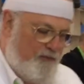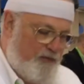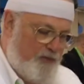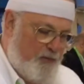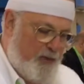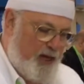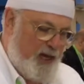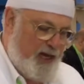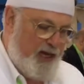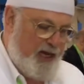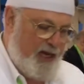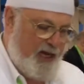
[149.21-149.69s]
from
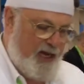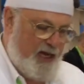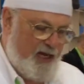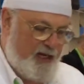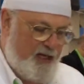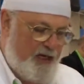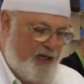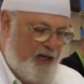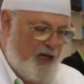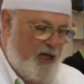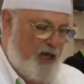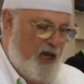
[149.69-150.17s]
my hand,
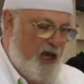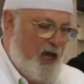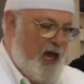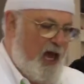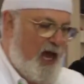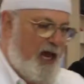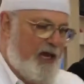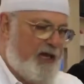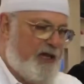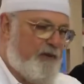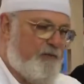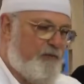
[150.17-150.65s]

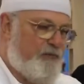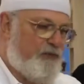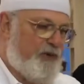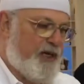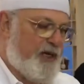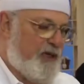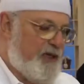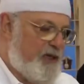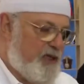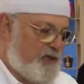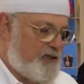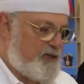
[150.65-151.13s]
I can
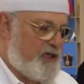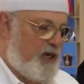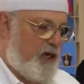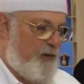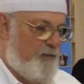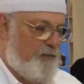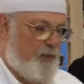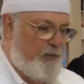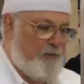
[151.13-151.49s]
bring this up